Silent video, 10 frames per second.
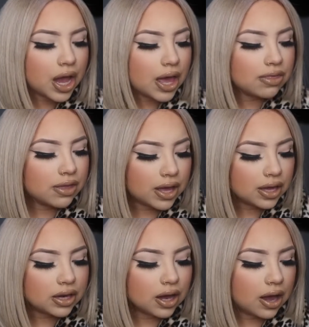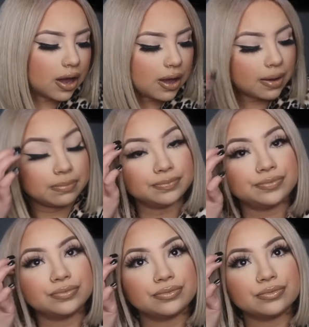And then
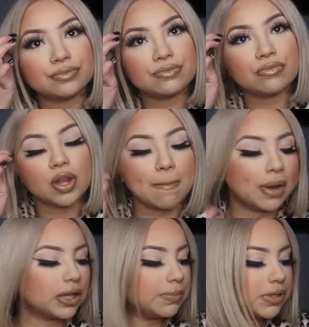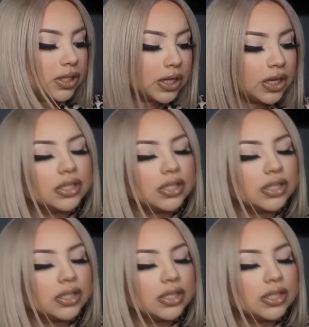my lipstick